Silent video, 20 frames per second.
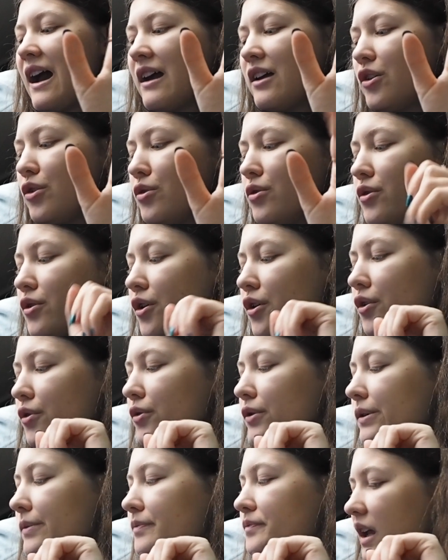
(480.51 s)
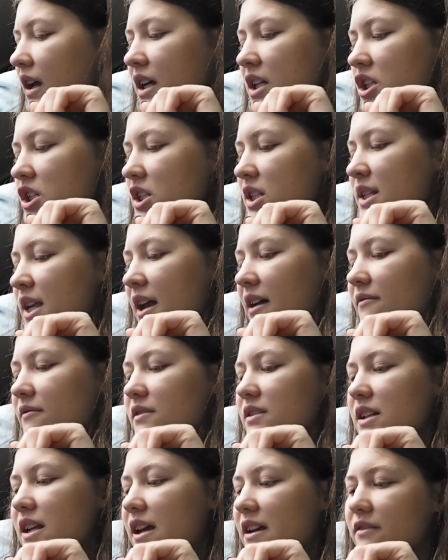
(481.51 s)
I don't know. I just
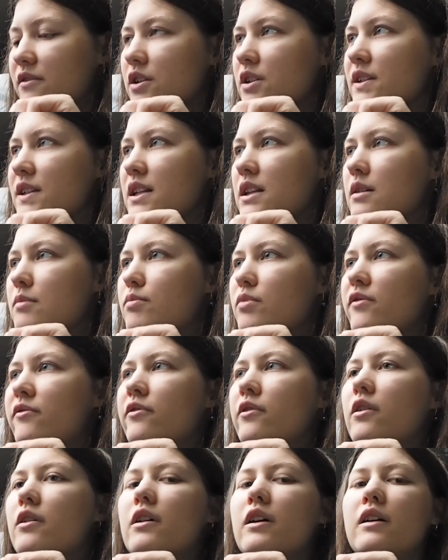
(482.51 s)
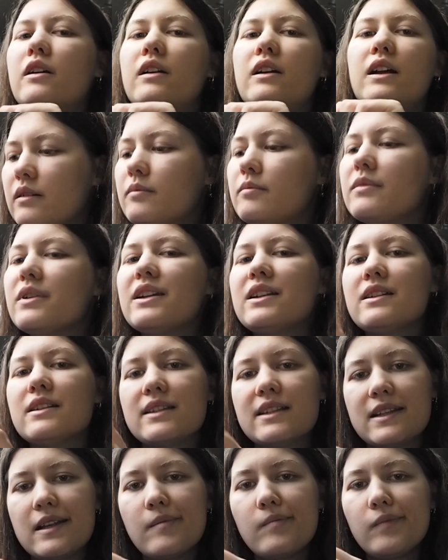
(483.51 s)
haven't ever seen it before but
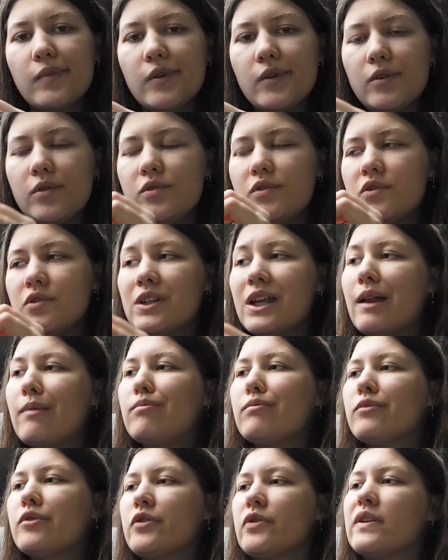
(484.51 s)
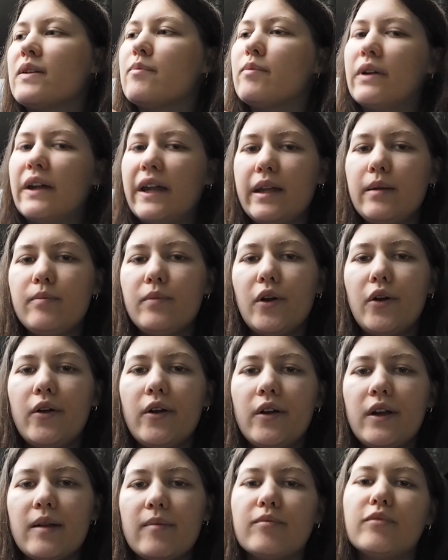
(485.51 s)
it's simple to then put the
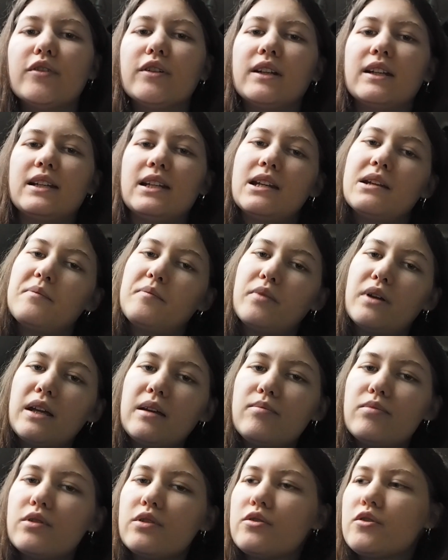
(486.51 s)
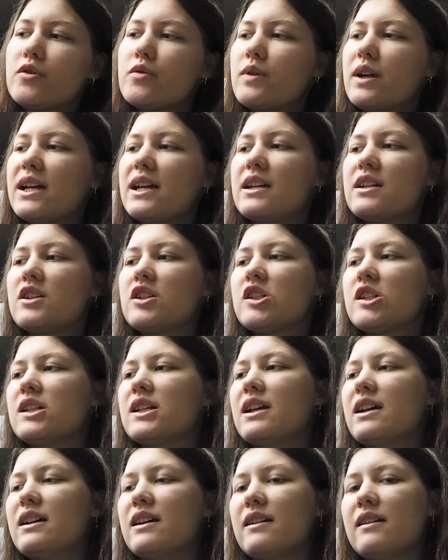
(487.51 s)
paper and put it in paper trash,
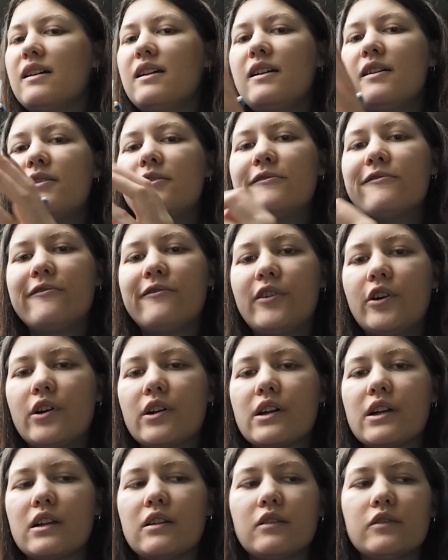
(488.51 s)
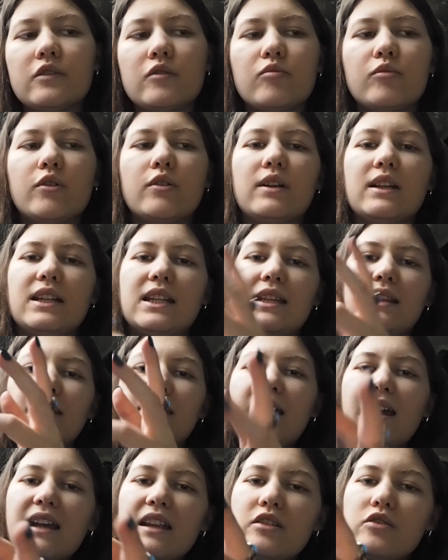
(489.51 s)
the foil to put it in
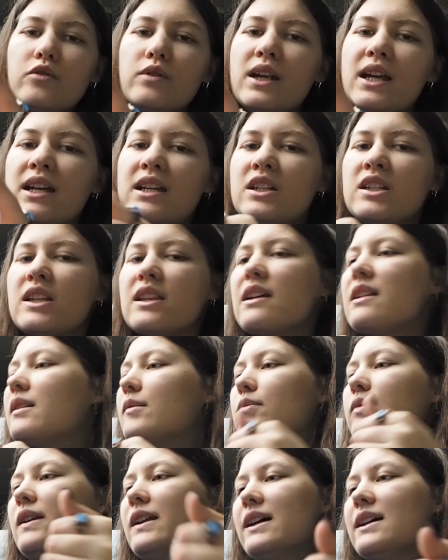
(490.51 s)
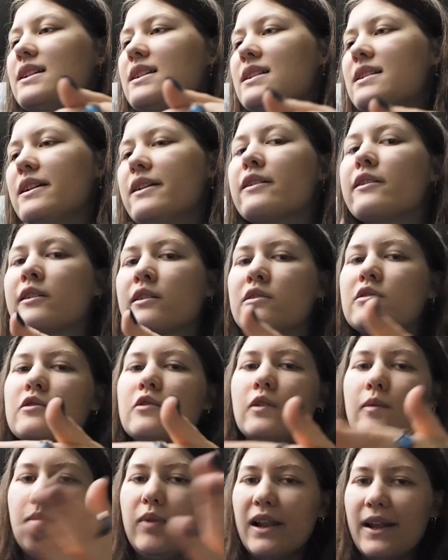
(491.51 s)
that trash, and then the plastic
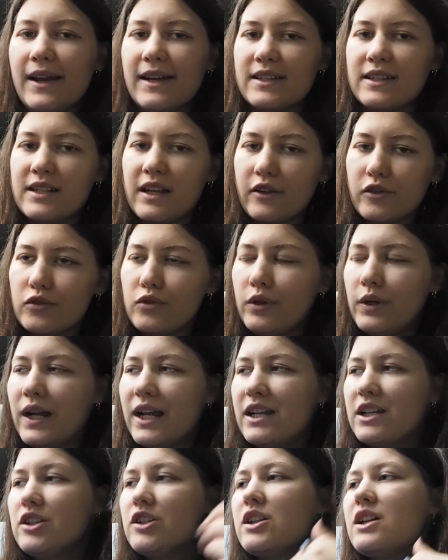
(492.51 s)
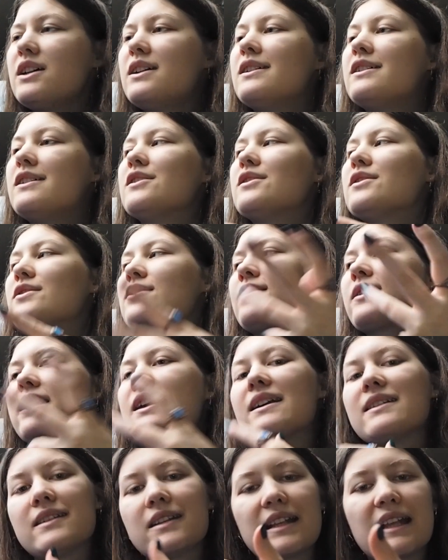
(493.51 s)
to the plastic trash. So I
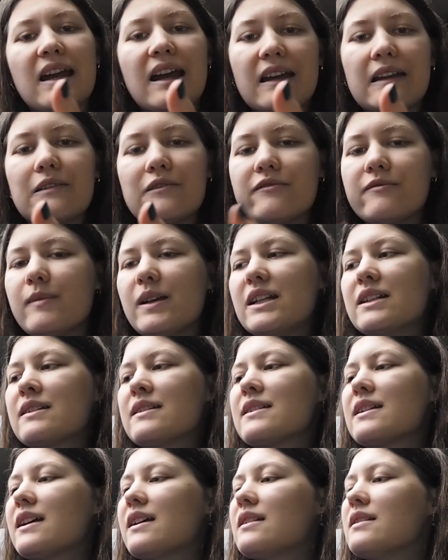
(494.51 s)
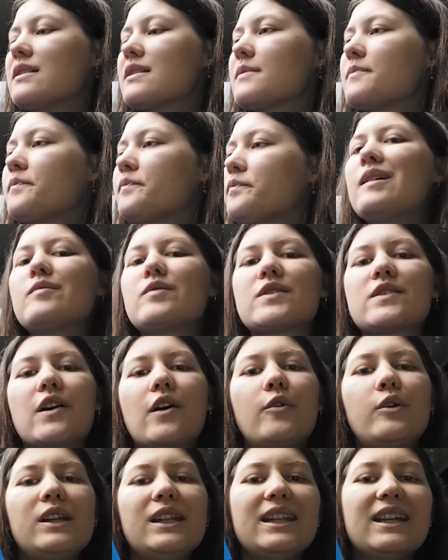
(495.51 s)
guess it kind of makes sense. I'm
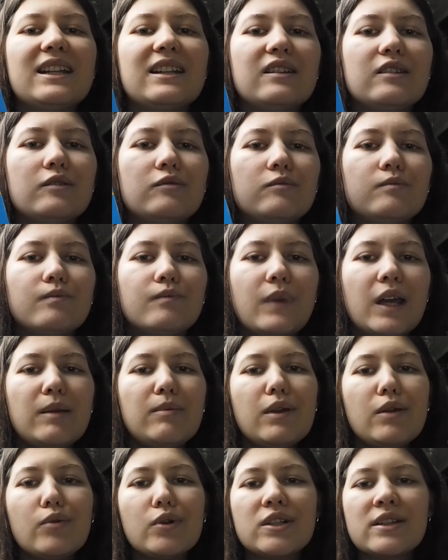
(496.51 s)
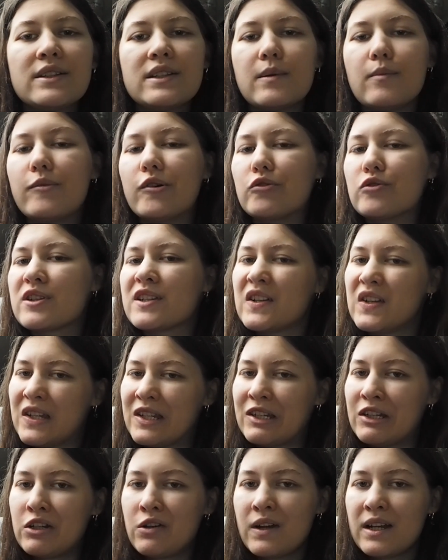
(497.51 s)
sorry that it maybe wasn't the most
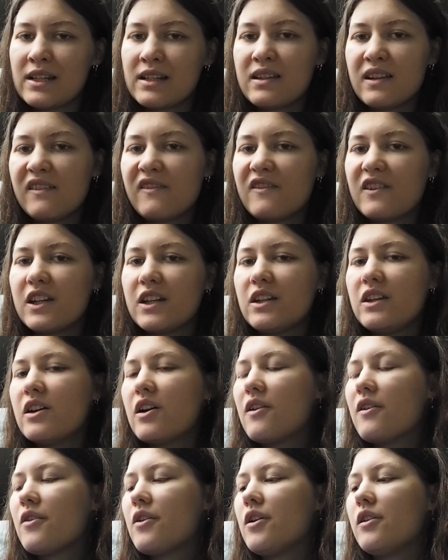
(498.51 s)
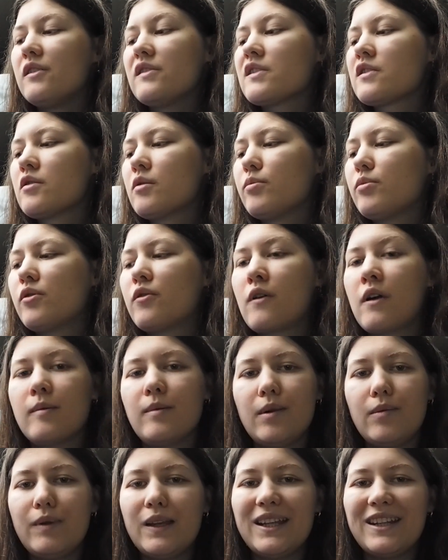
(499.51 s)
interesting video, also
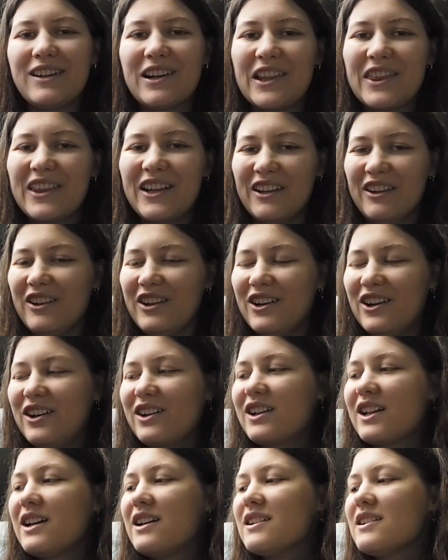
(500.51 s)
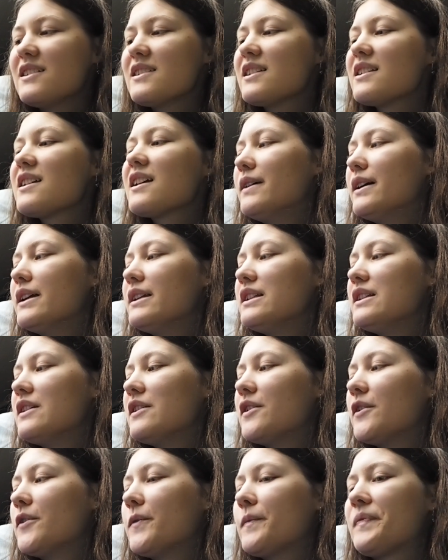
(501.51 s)
probably not the longest, but you
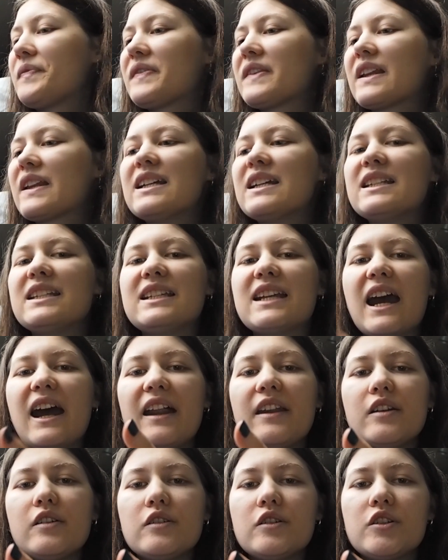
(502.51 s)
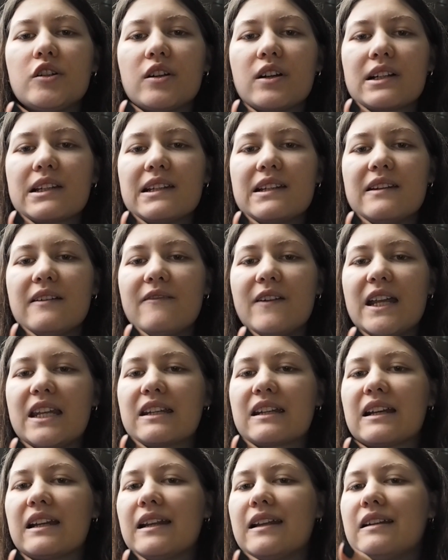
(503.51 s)
know, the other chocolate
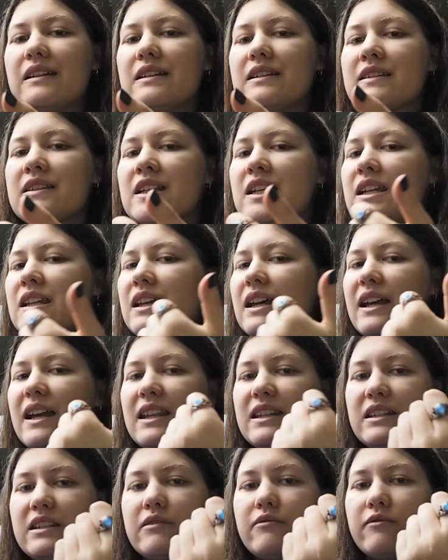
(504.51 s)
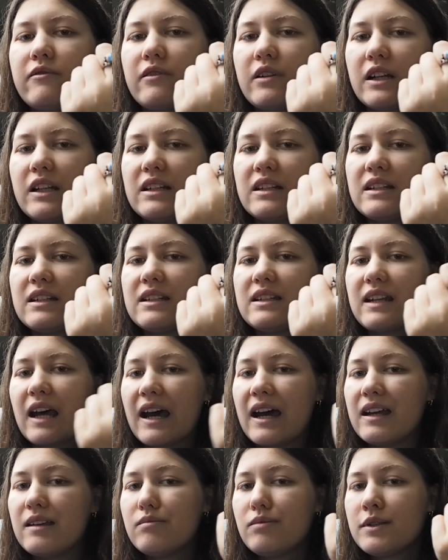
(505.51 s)
advent calendars either had different
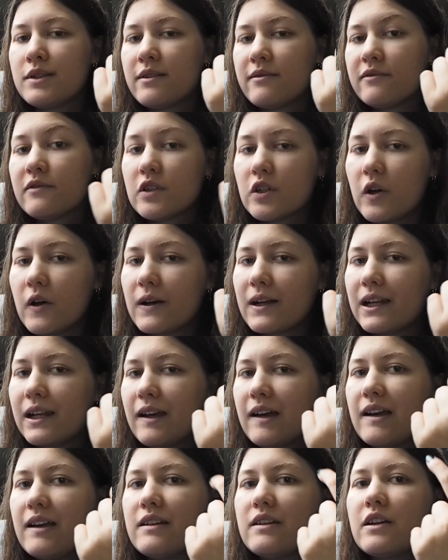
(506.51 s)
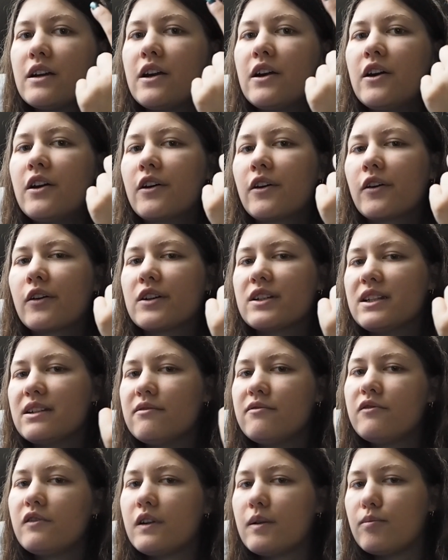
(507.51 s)
types of chocolate or
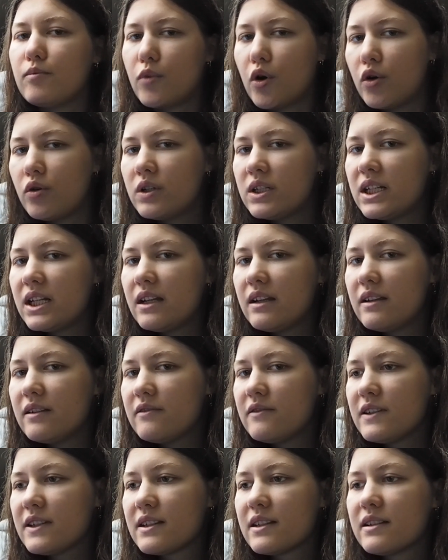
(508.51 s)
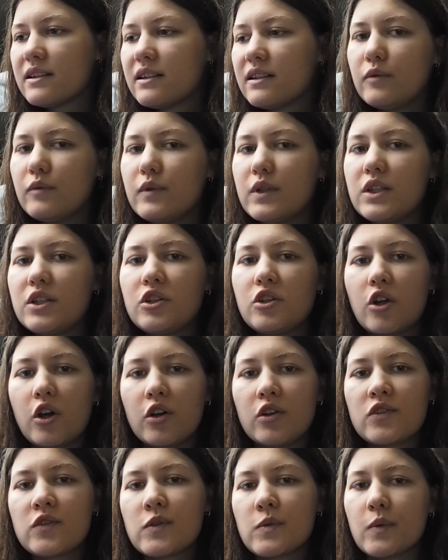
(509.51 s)
different motives, which
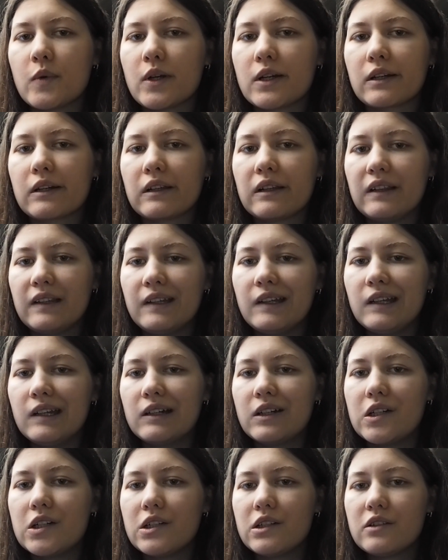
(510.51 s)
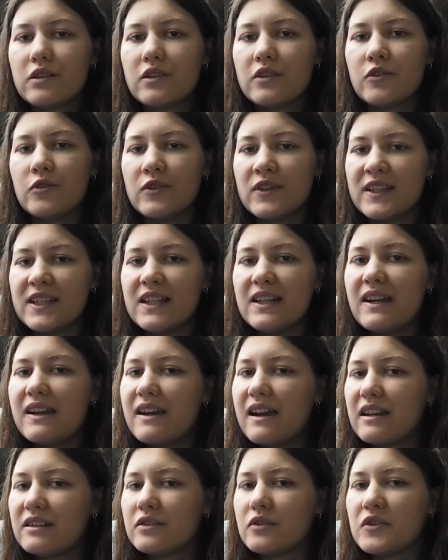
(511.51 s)
also were clear to
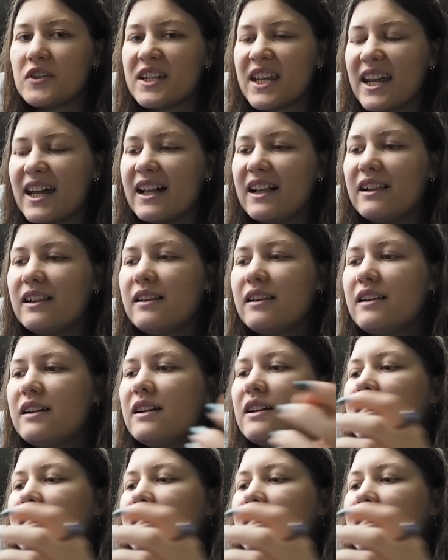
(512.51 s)
see and to tell